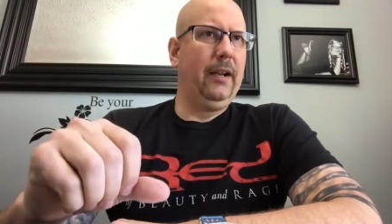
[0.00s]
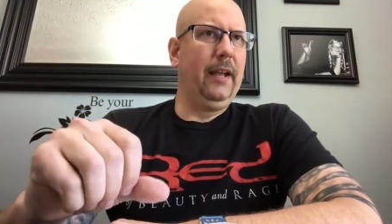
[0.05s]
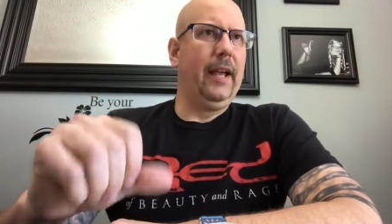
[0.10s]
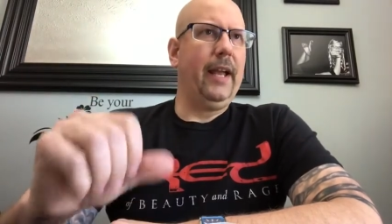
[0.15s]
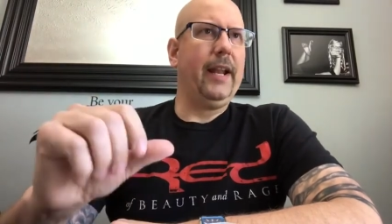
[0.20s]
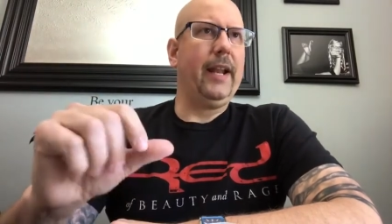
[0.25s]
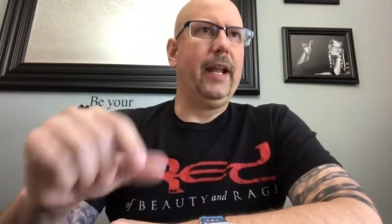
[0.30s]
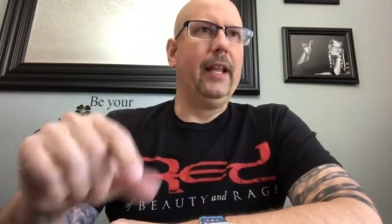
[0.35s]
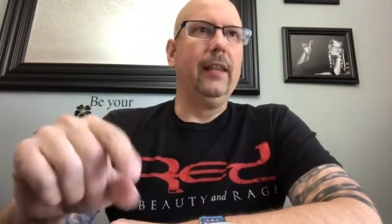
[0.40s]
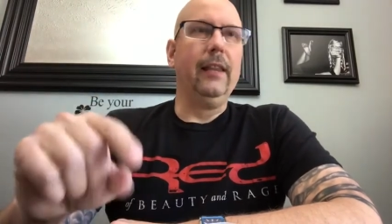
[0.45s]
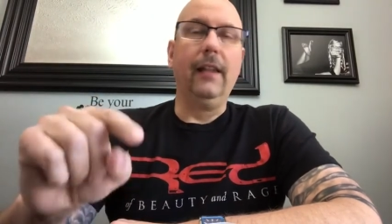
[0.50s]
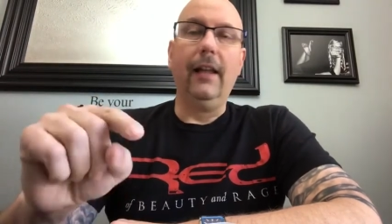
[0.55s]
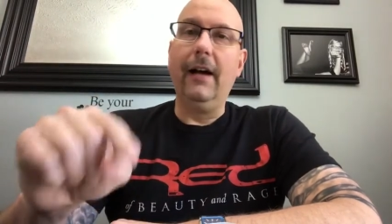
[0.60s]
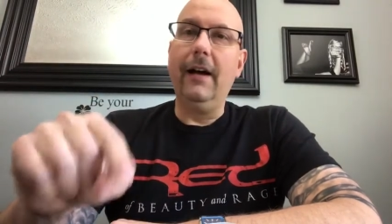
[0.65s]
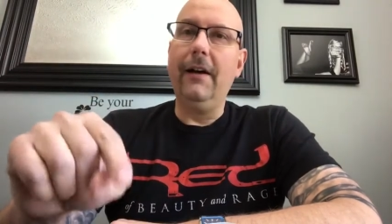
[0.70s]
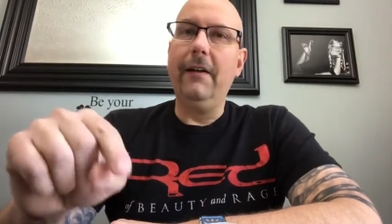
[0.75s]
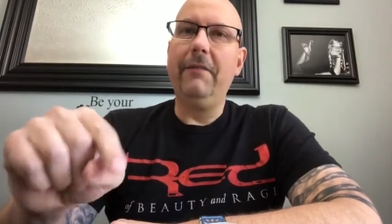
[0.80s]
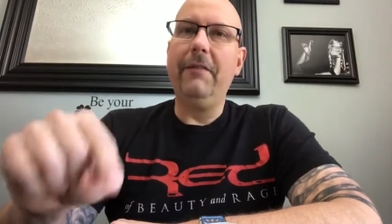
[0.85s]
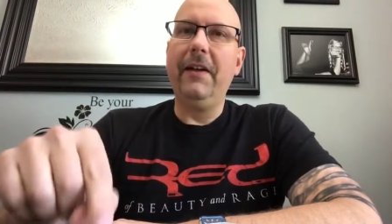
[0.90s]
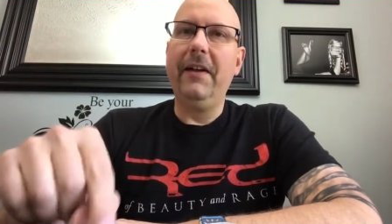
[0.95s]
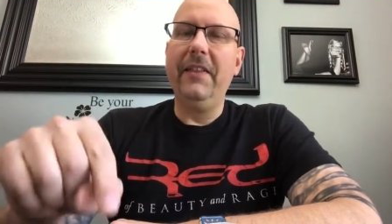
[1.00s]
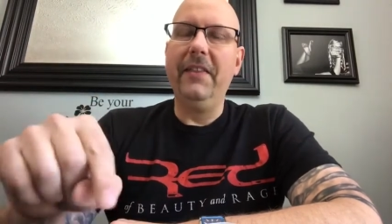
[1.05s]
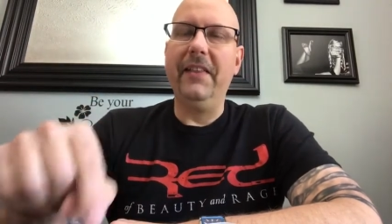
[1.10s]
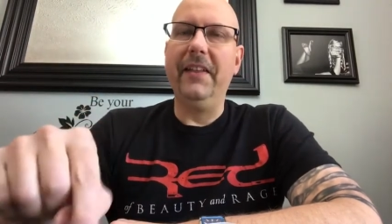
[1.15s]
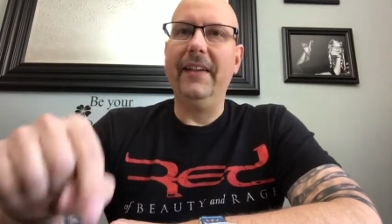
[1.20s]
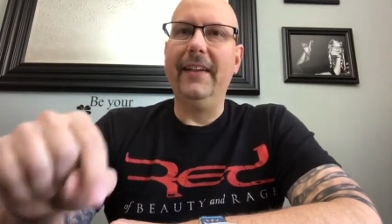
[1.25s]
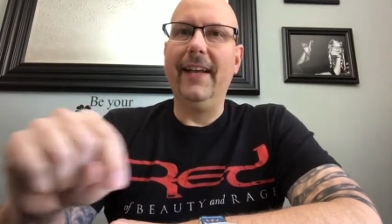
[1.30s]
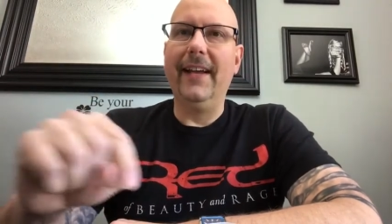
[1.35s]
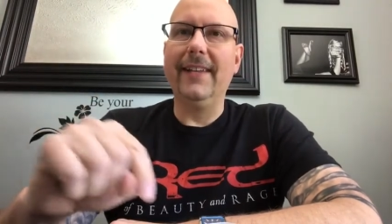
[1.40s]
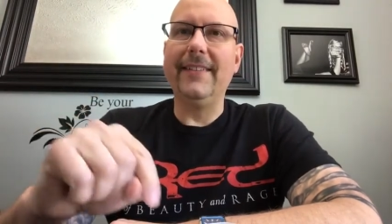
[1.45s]
And I love
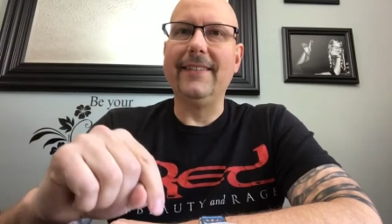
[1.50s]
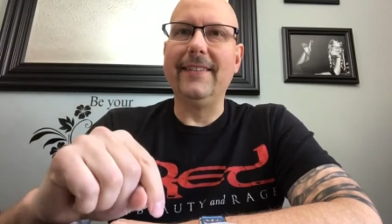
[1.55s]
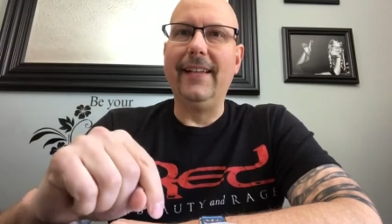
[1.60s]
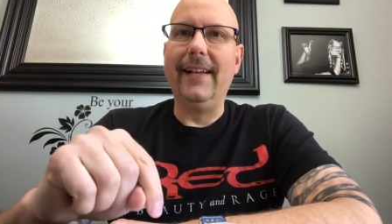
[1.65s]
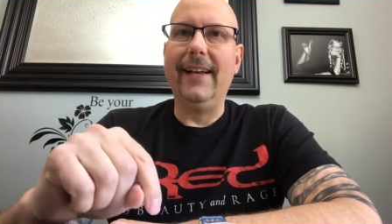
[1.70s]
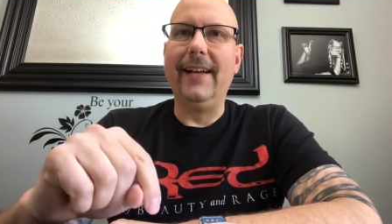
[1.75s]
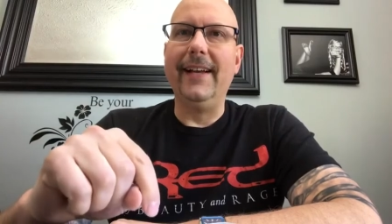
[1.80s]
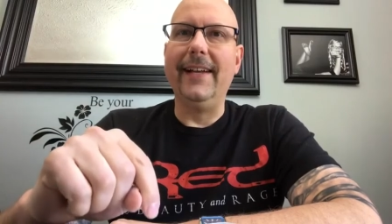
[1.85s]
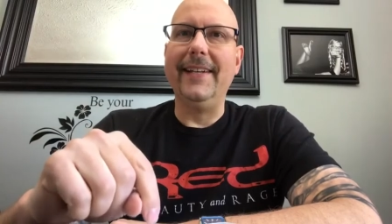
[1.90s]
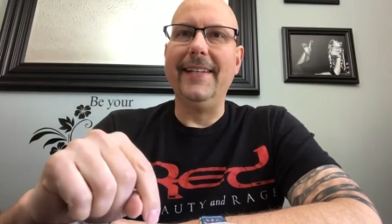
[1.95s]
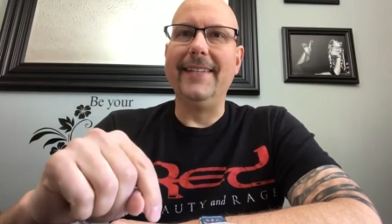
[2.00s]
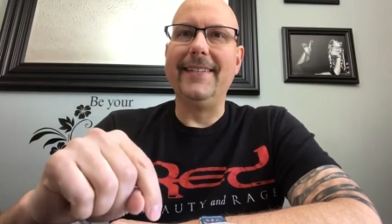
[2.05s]
the next line.